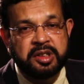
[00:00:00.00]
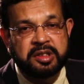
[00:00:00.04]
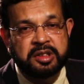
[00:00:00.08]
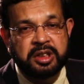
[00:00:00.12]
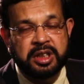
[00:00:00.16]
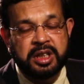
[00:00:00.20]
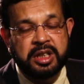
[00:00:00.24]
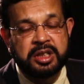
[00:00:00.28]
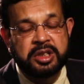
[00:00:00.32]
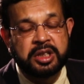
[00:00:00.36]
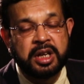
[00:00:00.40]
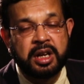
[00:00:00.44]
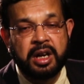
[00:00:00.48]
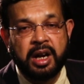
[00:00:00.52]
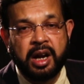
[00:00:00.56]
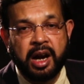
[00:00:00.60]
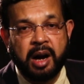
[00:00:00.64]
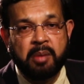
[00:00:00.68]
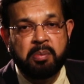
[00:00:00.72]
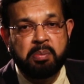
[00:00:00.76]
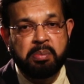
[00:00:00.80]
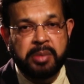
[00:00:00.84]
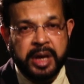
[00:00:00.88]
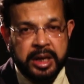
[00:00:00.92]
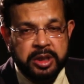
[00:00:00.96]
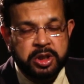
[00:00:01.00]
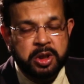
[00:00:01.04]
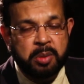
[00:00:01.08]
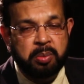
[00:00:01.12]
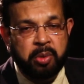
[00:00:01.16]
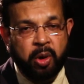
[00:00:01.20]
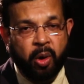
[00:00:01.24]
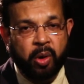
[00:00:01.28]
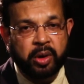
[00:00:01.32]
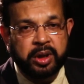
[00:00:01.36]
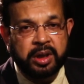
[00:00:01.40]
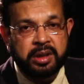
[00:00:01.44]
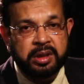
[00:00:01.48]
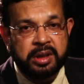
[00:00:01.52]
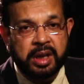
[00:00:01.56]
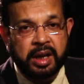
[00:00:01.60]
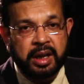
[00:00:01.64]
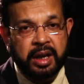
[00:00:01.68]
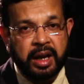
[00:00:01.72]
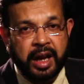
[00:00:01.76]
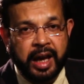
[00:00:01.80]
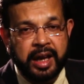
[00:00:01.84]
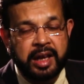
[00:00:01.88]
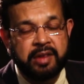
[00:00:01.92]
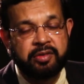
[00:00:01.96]
stage a major block in their
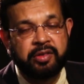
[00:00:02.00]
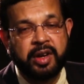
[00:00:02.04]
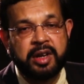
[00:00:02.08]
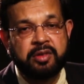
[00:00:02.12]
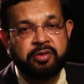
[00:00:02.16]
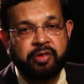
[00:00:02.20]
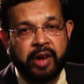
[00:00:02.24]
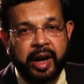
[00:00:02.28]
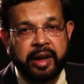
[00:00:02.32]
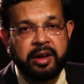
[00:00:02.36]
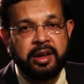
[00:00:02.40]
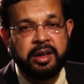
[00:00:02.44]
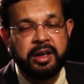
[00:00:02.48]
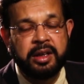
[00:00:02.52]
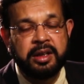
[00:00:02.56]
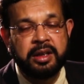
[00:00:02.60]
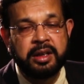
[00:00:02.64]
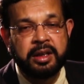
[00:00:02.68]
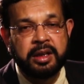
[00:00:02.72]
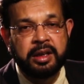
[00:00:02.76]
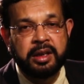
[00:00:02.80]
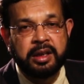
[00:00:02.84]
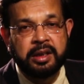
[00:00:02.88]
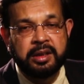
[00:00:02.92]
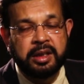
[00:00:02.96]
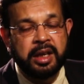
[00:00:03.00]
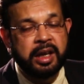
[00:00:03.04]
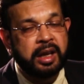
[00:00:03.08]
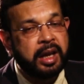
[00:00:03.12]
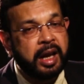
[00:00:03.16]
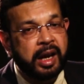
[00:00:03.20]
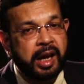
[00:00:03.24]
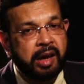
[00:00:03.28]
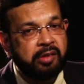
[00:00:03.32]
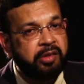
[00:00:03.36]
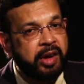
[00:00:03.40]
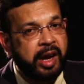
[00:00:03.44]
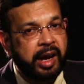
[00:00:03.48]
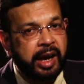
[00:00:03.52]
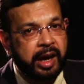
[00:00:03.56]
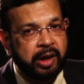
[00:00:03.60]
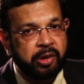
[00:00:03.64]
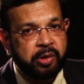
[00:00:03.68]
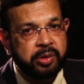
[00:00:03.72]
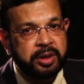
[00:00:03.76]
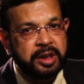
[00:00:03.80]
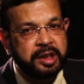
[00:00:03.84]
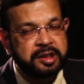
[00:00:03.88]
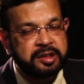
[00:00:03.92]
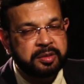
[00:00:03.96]
life, and finally, they can have a
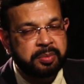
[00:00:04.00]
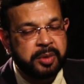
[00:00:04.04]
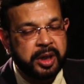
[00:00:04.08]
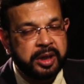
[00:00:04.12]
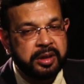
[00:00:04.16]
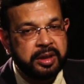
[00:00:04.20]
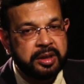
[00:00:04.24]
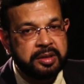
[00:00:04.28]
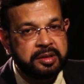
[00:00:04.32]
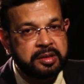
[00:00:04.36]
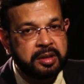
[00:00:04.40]
harrowing experience.